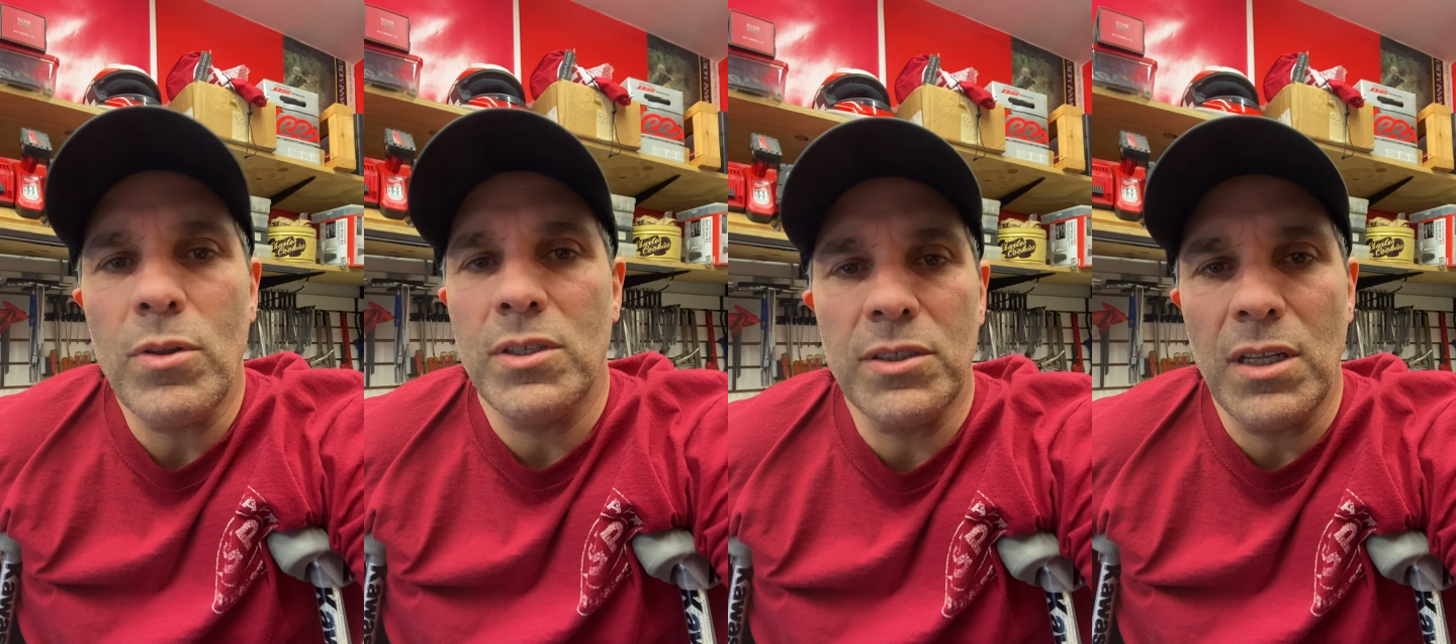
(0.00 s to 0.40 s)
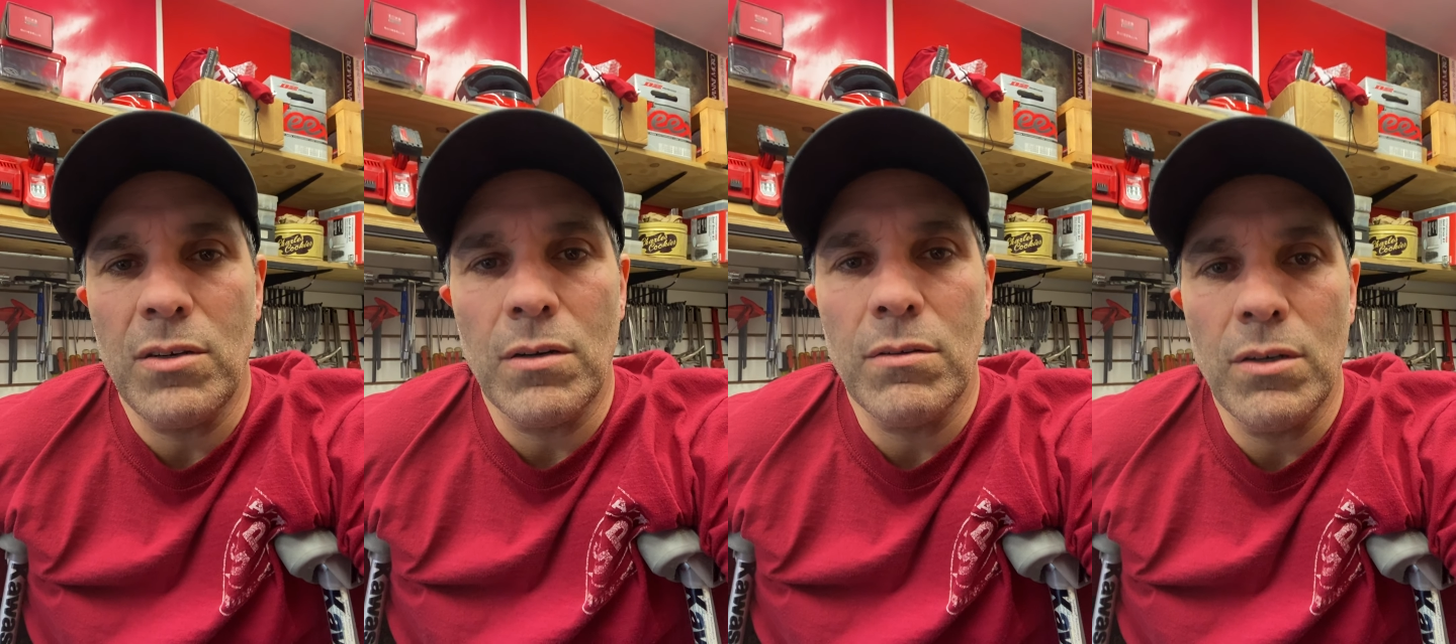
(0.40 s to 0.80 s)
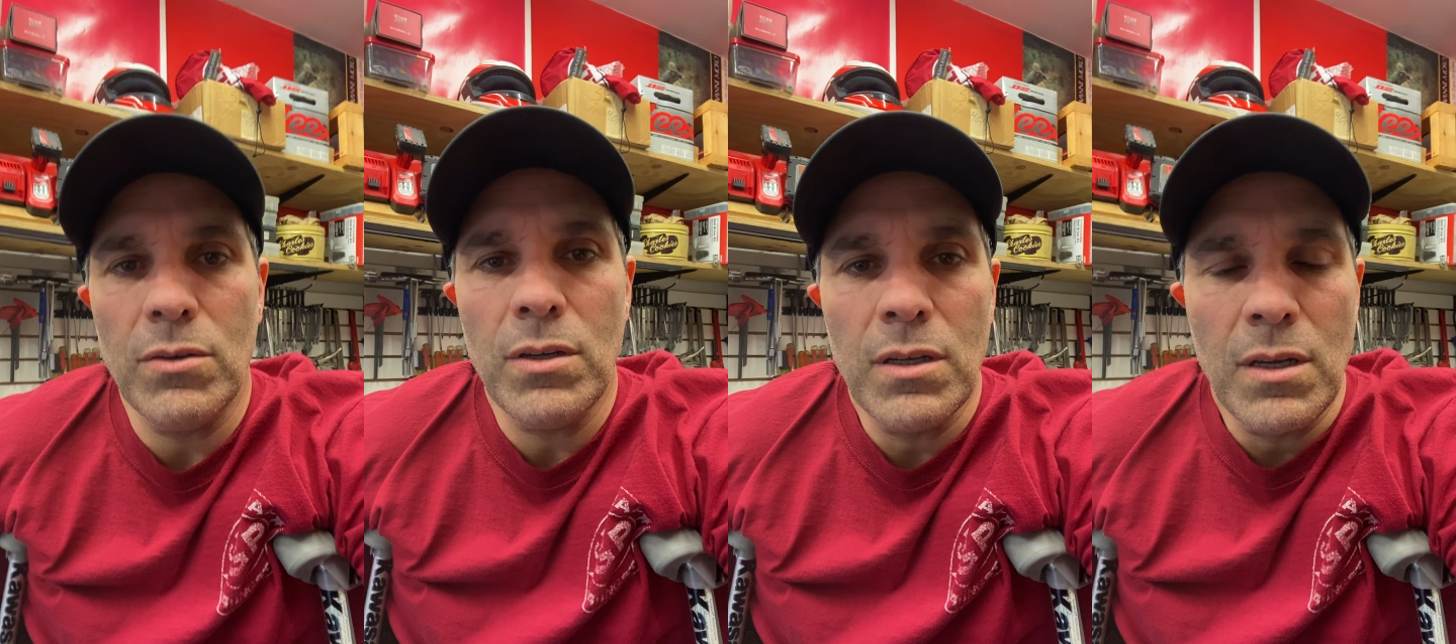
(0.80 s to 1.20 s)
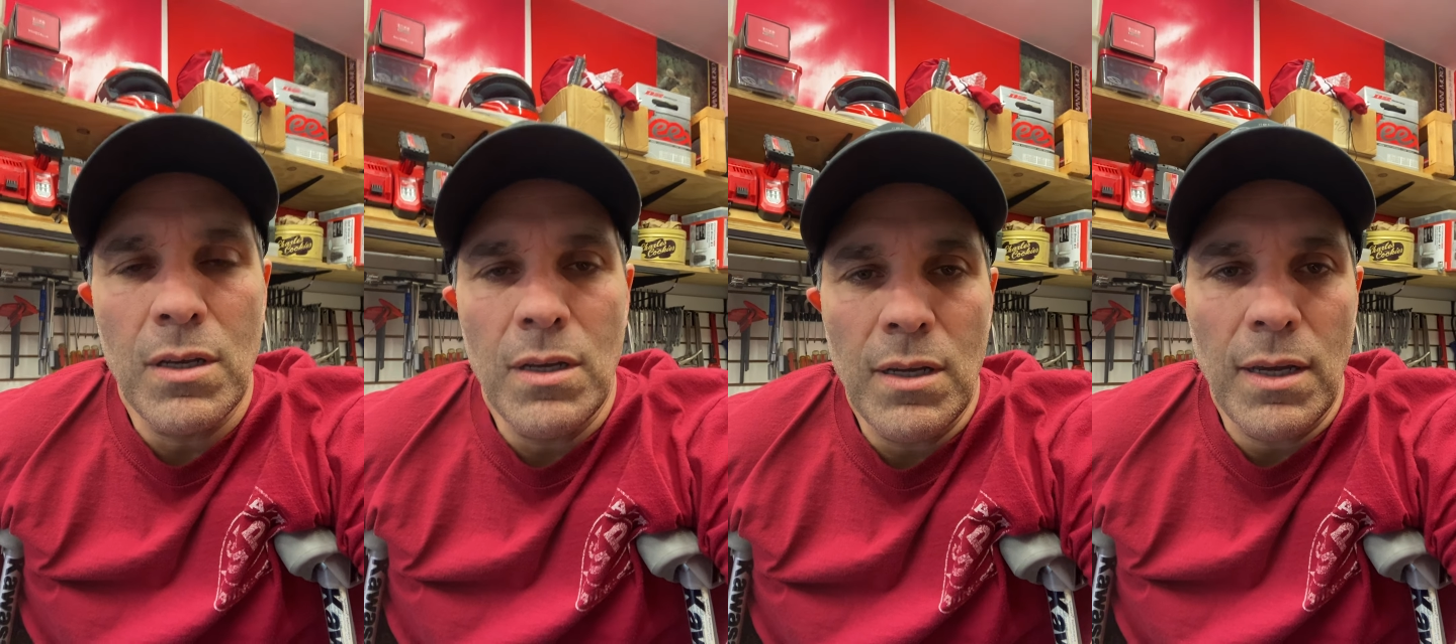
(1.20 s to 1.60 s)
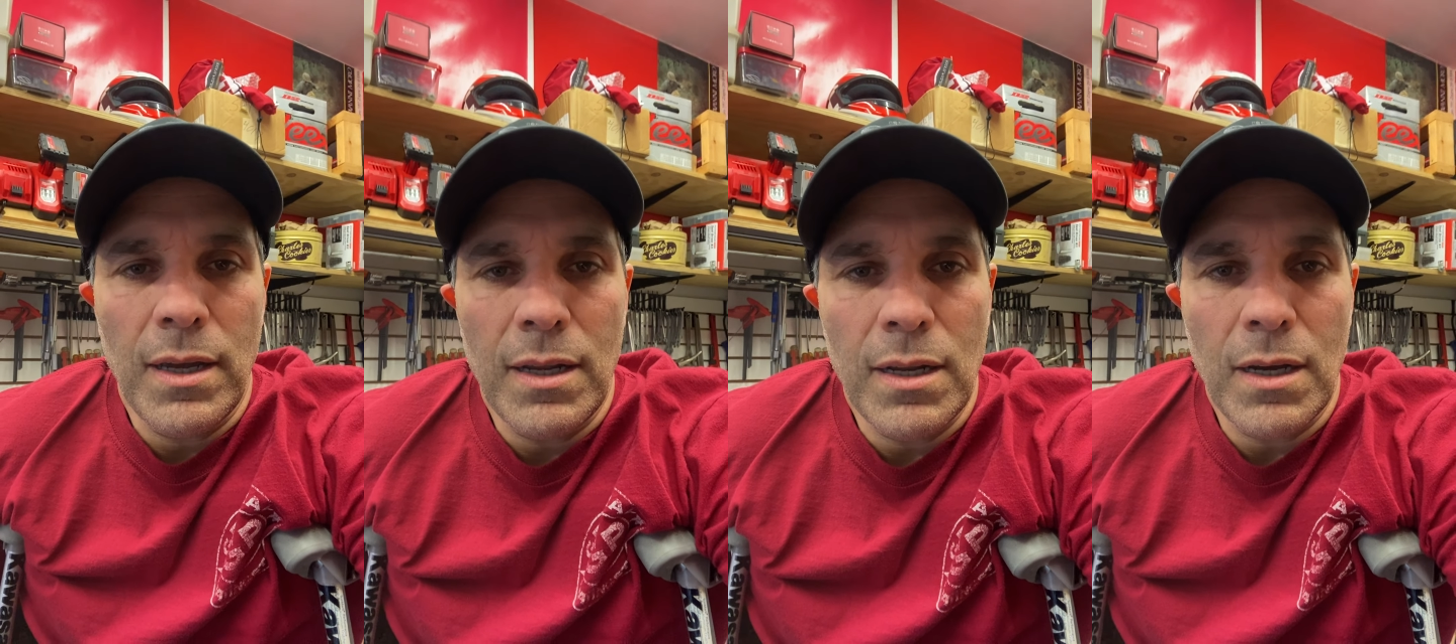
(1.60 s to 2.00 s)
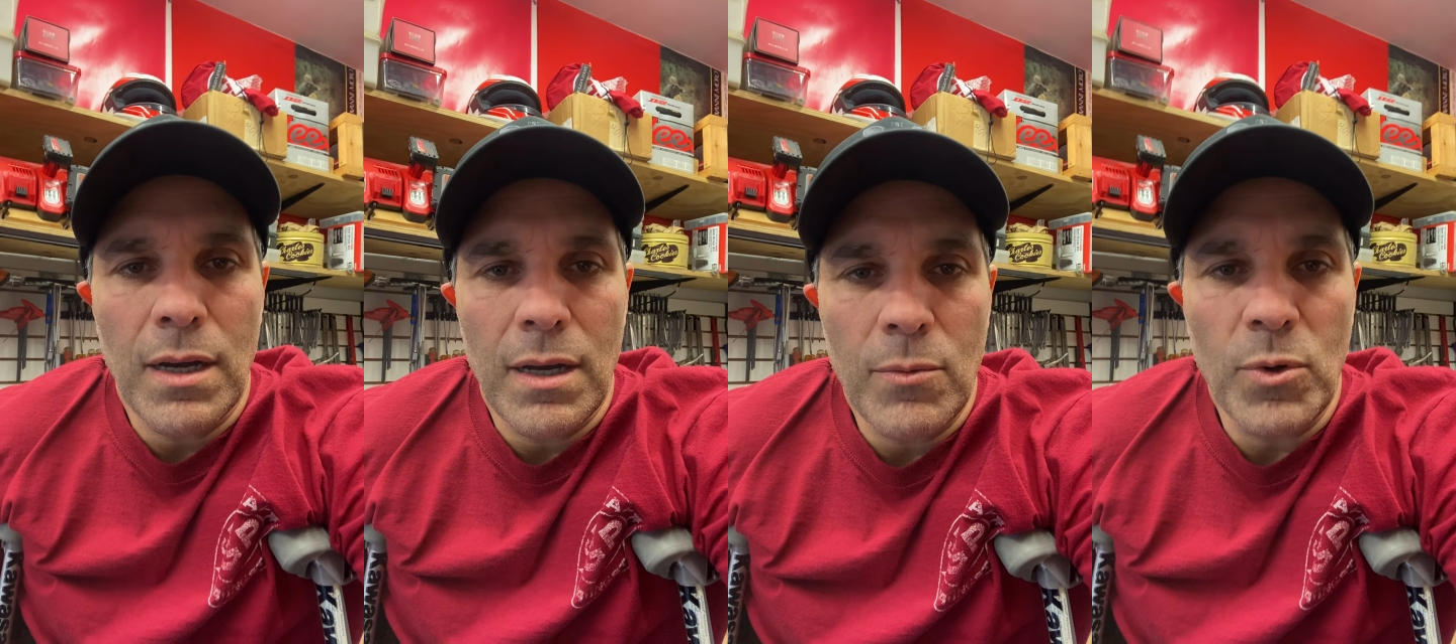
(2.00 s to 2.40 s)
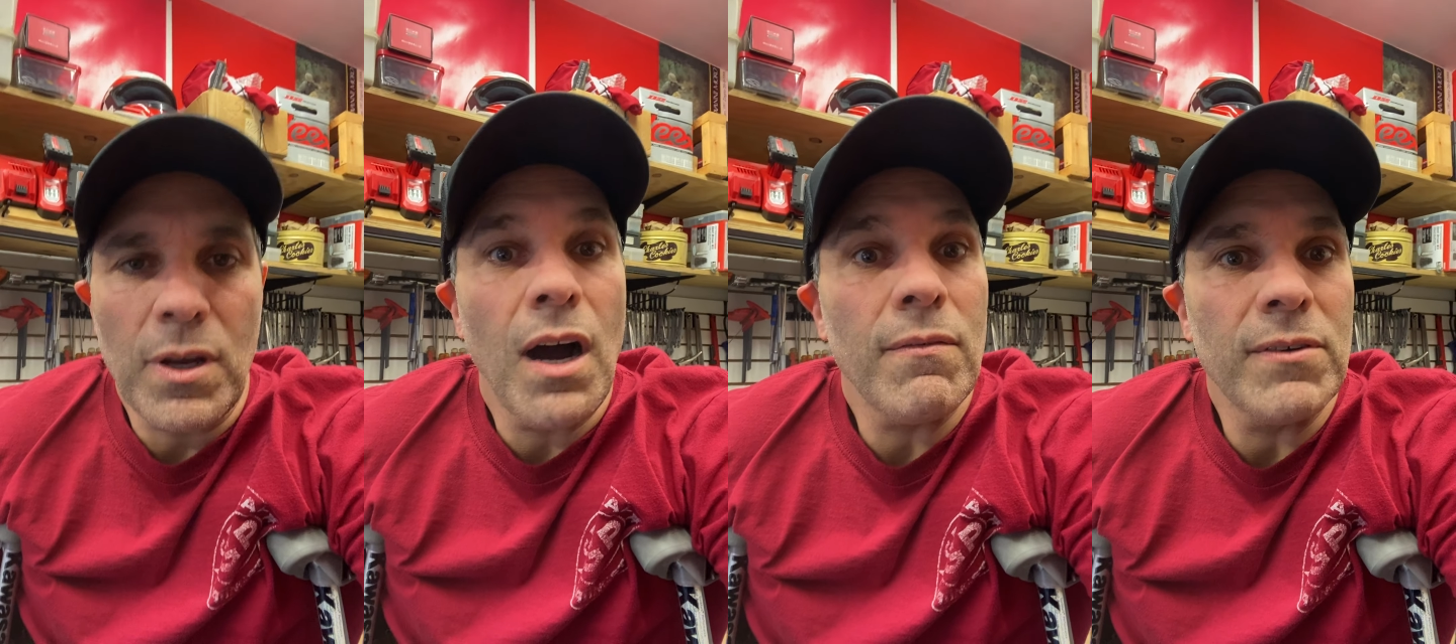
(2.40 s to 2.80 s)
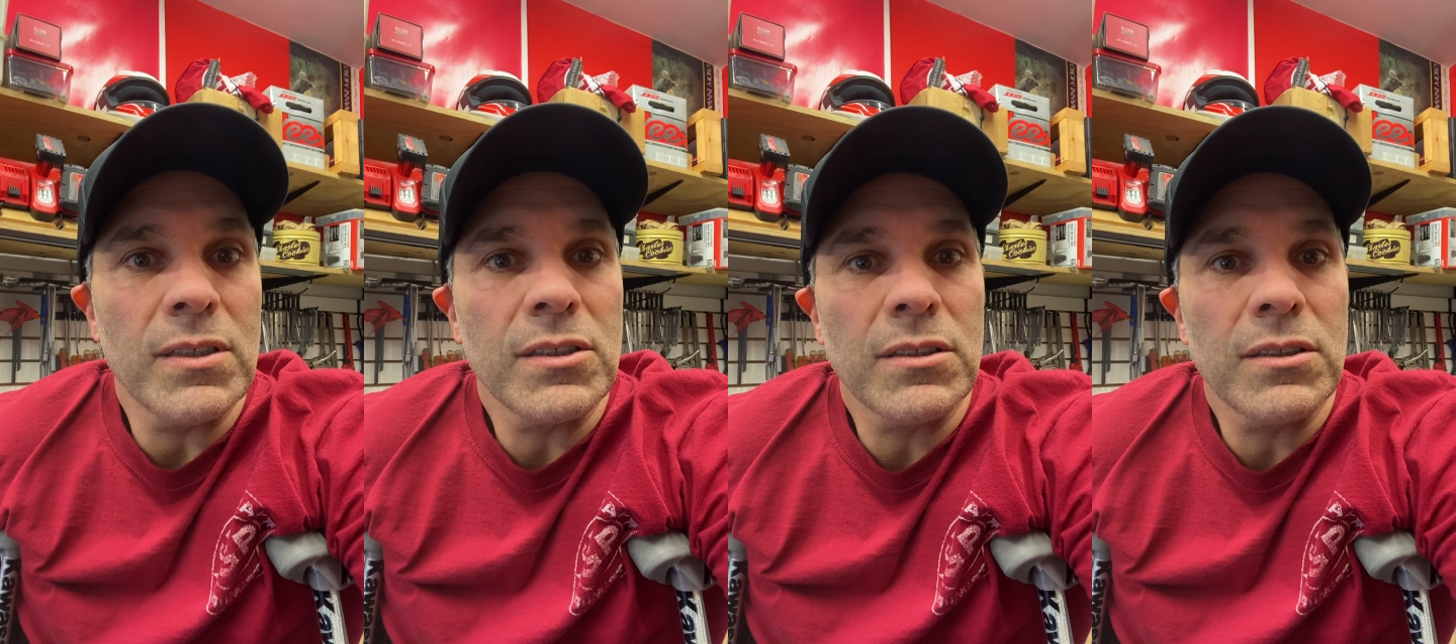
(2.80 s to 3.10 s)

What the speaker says: than just a dirt road and with confidence.